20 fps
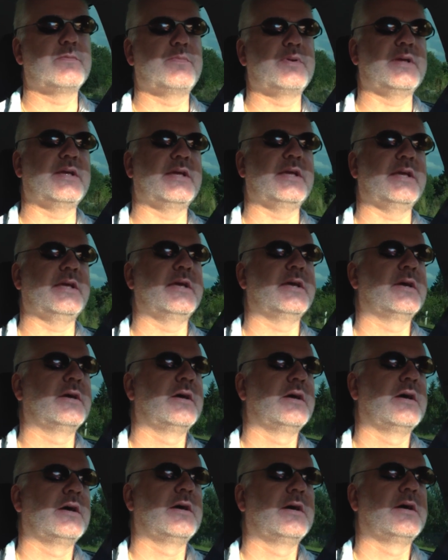be
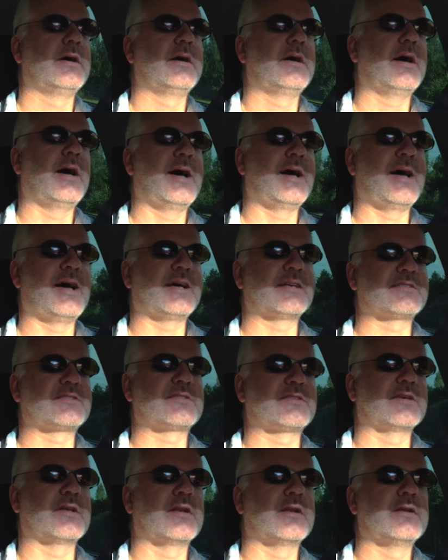a
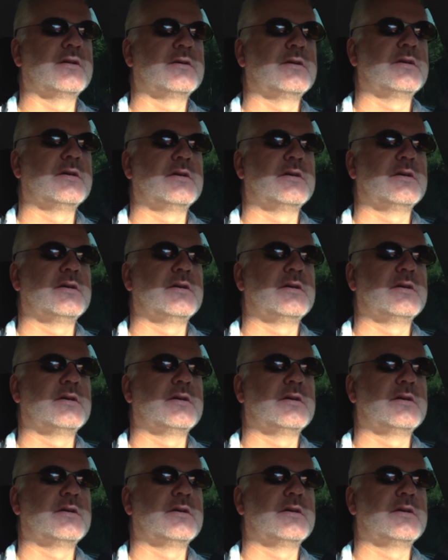hassle.